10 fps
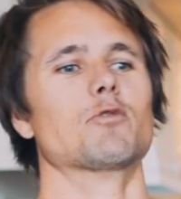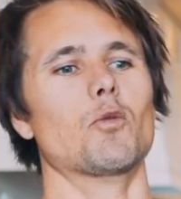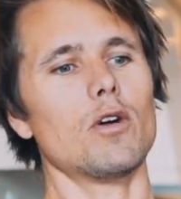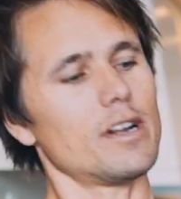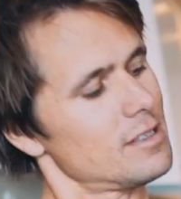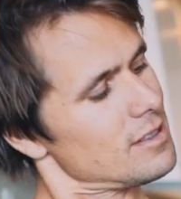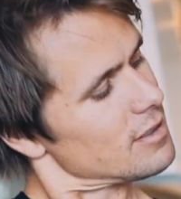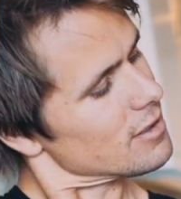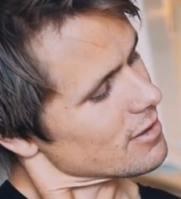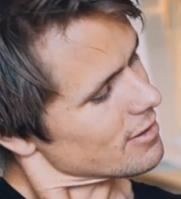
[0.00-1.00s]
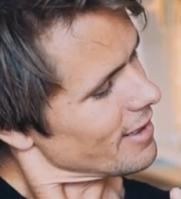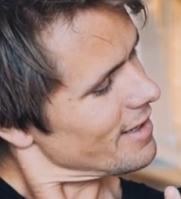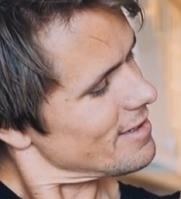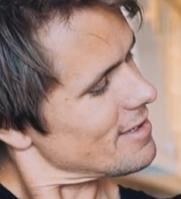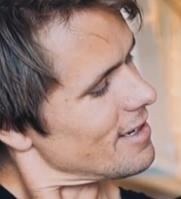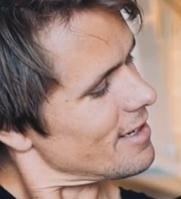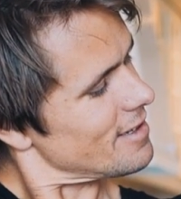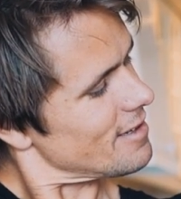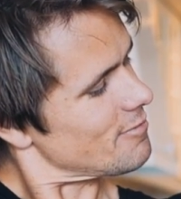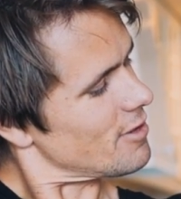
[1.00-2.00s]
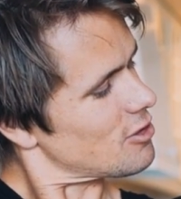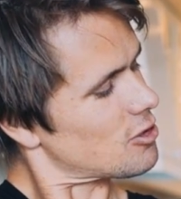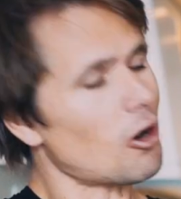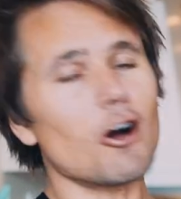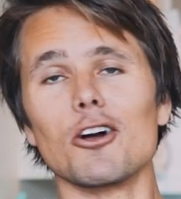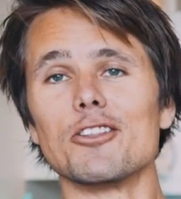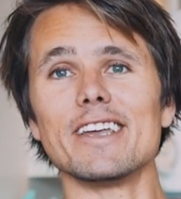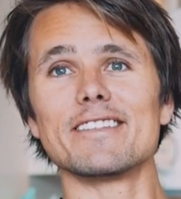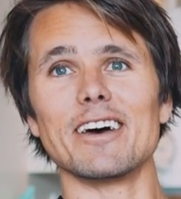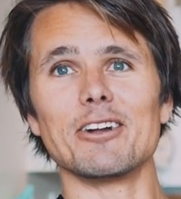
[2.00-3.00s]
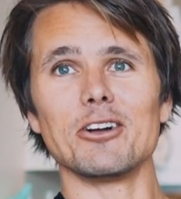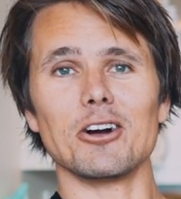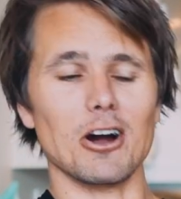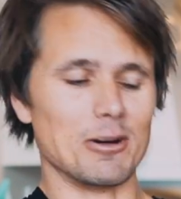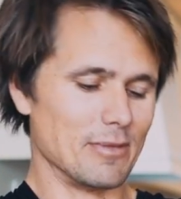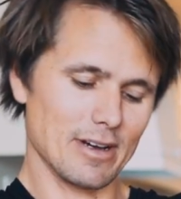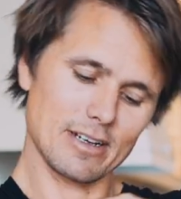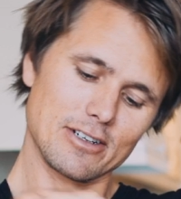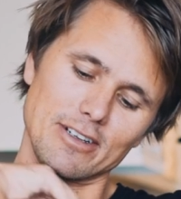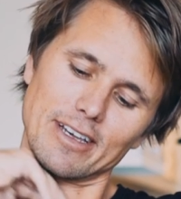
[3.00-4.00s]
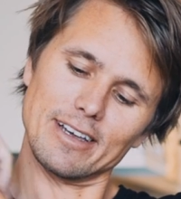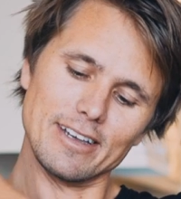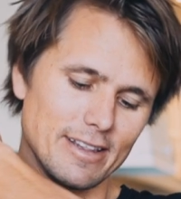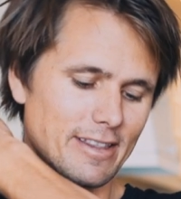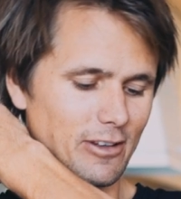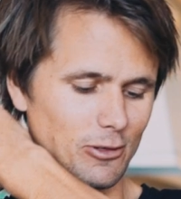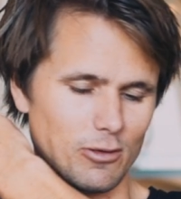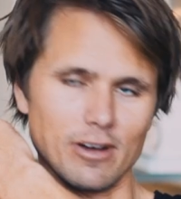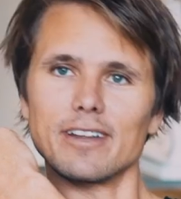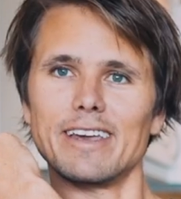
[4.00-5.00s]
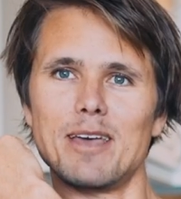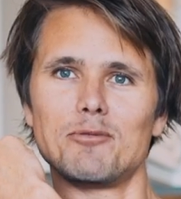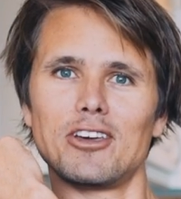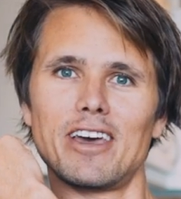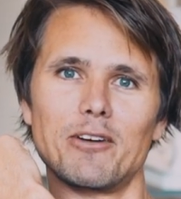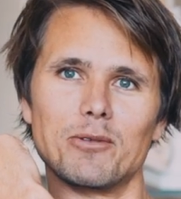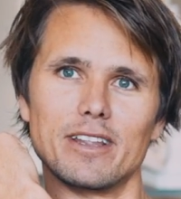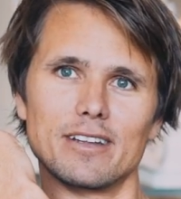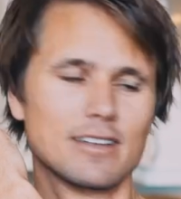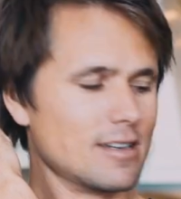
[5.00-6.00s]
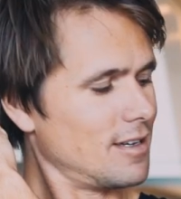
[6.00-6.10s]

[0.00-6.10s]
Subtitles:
What is the scar on the inside of your arm? Actually, this one came together with it.